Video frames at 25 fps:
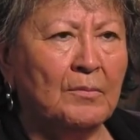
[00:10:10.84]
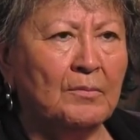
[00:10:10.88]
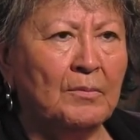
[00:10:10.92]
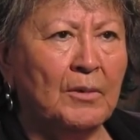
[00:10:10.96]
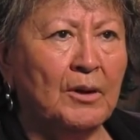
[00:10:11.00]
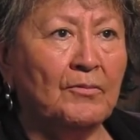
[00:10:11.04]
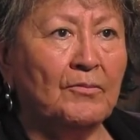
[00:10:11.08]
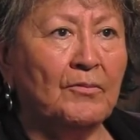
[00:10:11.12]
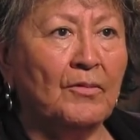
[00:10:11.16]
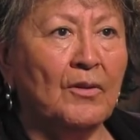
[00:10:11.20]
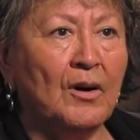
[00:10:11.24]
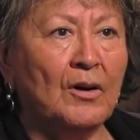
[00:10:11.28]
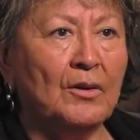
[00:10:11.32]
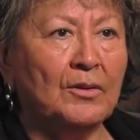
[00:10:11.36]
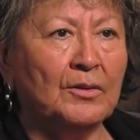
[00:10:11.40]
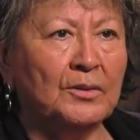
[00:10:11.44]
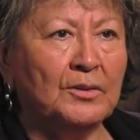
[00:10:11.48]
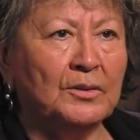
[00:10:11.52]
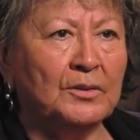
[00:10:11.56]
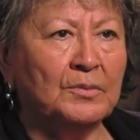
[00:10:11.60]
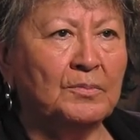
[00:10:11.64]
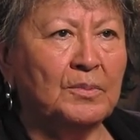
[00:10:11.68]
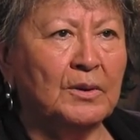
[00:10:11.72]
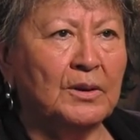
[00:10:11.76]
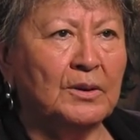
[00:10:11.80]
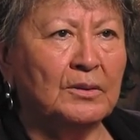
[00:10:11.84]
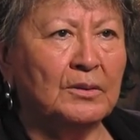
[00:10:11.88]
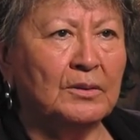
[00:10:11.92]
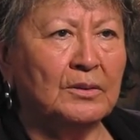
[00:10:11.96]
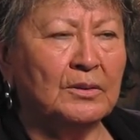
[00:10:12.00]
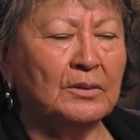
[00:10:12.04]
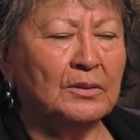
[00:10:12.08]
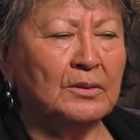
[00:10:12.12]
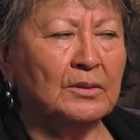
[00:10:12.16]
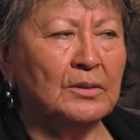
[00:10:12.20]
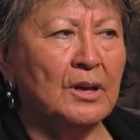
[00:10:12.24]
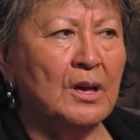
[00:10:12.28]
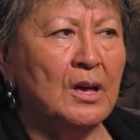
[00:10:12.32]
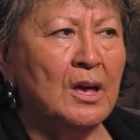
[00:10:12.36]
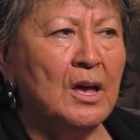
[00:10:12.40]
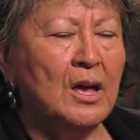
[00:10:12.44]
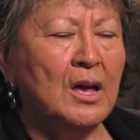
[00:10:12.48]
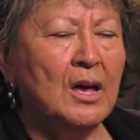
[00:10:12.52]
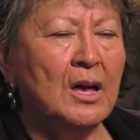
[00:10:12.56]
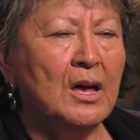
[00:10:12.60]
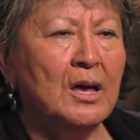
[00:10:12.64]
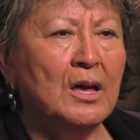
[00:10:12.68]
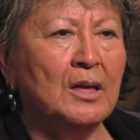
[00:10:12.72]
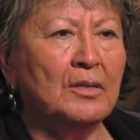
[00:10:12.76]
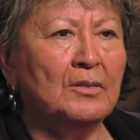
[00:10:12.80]
my father's parents,
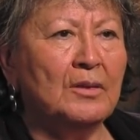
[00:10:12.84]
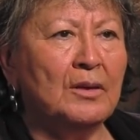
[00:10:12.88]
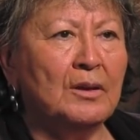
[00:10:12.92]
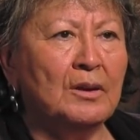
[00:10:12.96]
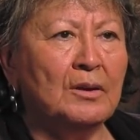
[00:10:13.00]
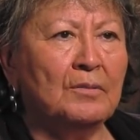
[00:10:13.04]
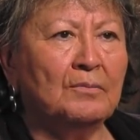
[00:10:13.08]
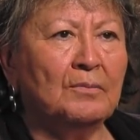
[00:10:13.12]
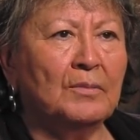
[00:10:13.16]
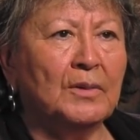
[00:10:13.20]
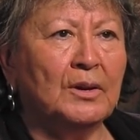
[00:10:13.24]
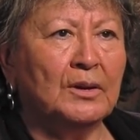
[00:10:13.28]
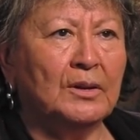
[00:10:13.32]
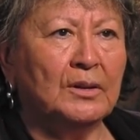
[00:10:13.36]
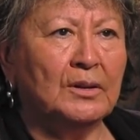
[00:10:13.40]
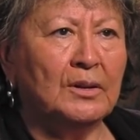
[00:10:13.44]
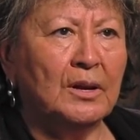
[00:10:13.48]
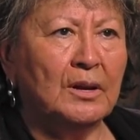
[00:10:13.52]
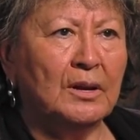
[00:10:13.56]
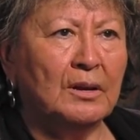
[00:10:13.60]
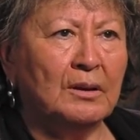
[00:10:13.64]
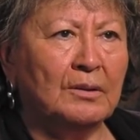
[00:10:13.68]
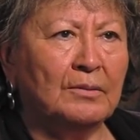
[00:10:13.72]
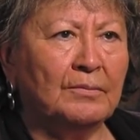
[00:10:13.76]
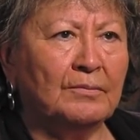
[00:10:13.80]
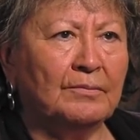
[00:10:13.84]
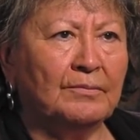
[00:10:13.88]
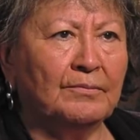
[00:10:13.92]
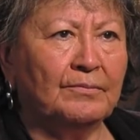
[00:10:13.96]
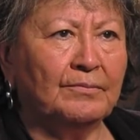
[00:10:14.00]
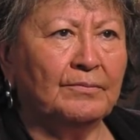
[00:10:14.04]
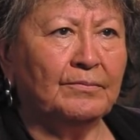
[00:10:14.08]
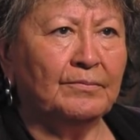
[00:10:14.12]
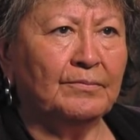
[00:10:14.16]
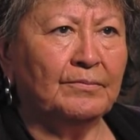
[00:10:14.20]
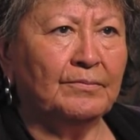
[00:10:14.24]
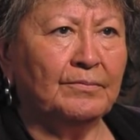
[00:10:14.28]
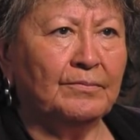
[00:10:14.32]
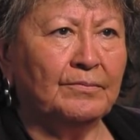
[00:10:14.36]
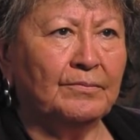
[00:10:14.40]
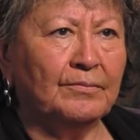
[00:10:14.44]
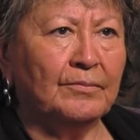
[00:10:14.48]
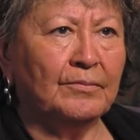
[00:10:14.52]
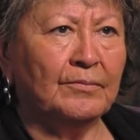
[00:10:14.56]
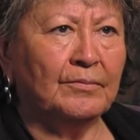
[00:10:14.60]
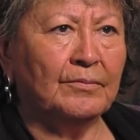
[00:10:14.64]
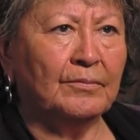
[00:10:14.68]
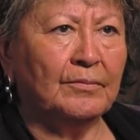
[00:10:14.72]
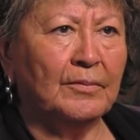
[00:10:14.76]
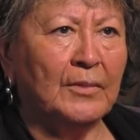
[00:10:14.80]
and then in Montana,
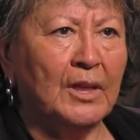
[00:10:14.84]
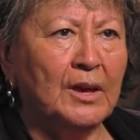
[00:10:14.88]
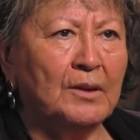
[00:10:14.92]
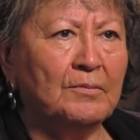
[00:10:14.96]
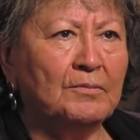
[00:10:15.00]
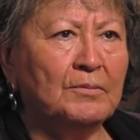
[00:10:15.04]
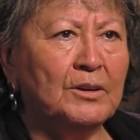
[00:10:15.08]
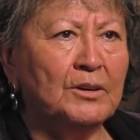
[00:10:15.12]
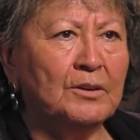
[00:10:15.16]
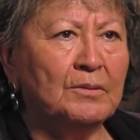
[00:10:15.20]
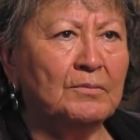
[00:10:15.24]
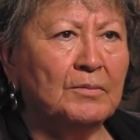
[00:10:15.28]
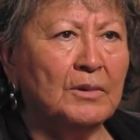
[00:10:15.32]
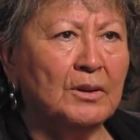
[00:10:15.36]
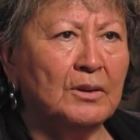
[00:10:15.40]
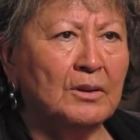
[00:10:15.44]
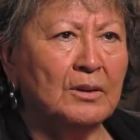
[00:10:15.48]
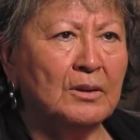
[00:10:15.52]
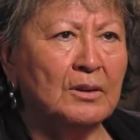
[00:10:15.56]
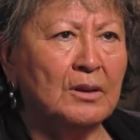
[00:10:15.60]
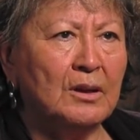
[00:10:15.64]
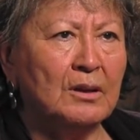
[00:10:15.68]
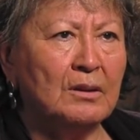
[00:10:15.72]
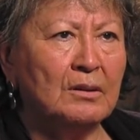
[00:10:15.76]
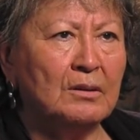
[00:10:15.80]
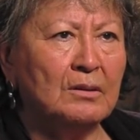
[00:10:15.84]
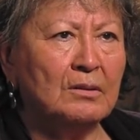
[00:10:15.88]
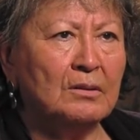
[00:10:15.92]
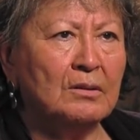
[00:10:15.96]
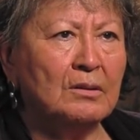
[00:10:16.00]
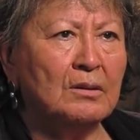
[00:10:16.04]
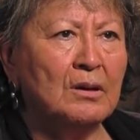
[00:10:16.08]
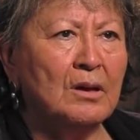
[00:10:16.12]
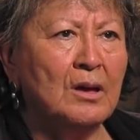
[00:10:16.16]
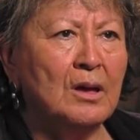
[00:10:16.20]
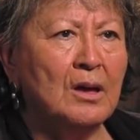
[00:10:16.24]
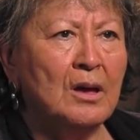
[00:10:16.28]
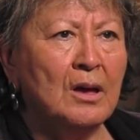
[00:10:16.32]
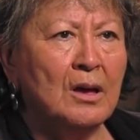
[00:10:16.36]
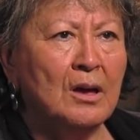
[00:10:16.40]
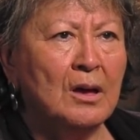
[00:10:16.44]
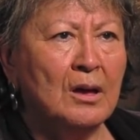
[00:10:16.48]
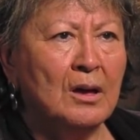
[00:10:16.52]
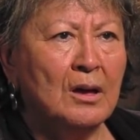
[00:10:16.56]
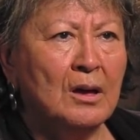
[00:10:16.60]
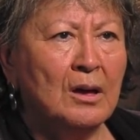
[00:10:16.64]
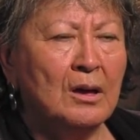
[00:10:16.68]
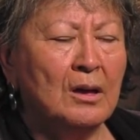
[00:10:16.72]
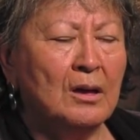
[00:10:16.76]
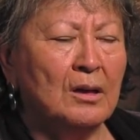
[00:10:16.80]
Lame Deer, Montana,
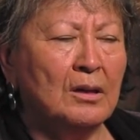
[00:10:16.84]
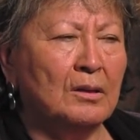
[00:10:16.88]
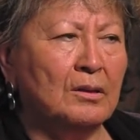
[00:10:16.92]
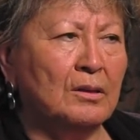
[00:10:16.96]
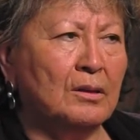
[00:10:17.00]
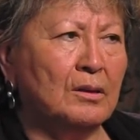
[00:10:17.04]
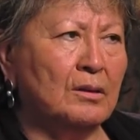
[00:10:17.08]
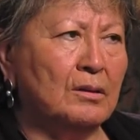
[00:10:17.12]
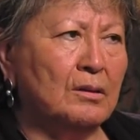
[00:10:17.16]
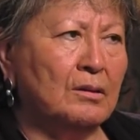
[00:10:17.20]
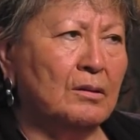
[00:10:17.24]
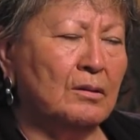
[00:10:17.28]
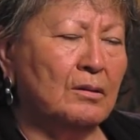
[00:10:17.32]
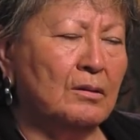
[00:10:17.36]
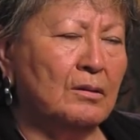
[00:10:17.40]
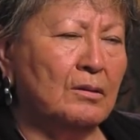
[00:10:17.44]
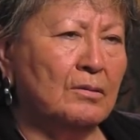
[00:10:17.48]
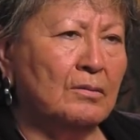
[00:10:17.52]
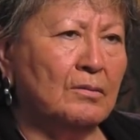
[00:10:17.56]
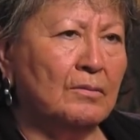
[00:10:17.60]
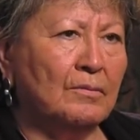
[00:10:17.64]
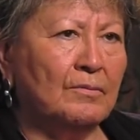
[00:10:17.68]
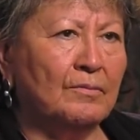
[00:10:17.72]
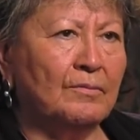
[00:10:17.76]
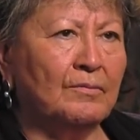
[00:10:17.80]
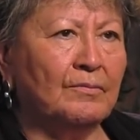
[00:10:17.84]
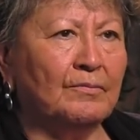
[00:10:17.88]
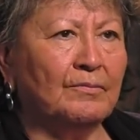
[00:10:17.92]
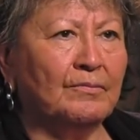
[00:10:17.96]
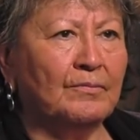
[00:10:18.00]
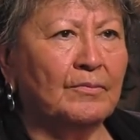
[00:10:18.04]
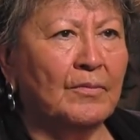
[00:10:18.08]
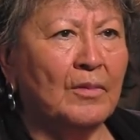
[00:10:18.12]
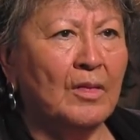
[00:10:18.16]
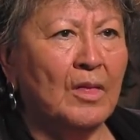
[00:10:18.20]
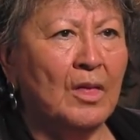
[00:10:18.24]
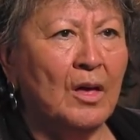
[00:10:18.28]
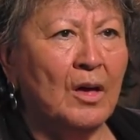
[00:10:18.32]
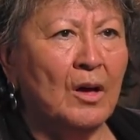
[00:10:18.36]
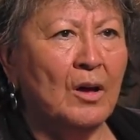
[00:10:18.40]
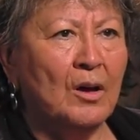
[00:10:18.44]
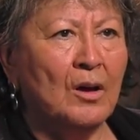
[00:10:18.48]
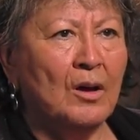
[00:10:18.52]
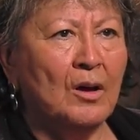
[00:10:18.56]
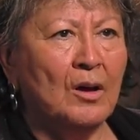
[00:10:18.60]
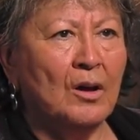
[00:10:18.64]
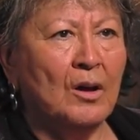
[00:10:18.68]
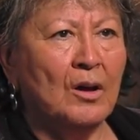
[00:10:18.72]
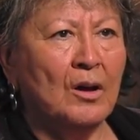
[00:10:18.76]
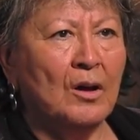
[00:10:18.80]
and then uh,
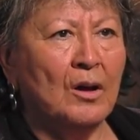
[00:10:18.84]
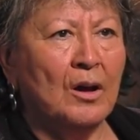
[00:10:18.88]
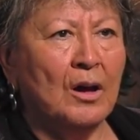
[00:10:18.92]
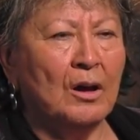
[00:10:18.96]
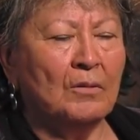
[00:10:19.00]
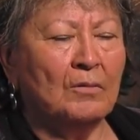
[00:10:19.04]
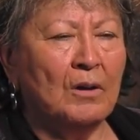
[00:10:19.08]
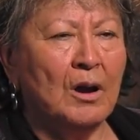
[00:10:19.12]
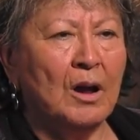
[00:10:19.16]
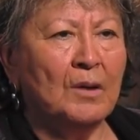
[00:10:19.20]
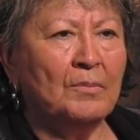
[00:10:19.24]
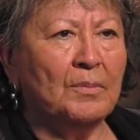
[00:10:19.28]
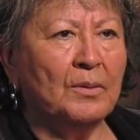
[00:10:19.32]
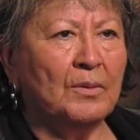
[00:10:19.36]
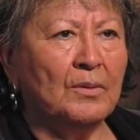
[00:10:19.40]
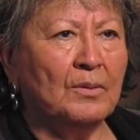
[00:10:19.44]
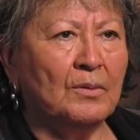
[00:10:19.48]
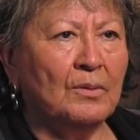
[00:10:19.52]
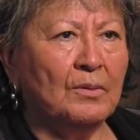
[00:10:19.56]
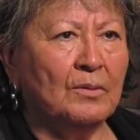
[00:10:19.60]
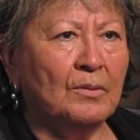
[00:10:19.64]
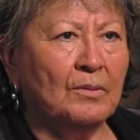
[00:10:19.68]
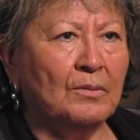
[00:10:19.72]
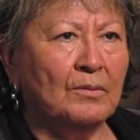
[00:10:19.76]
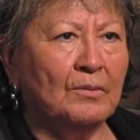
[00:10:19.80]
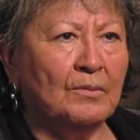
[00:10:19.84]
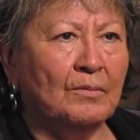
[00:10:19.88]
Arapaho,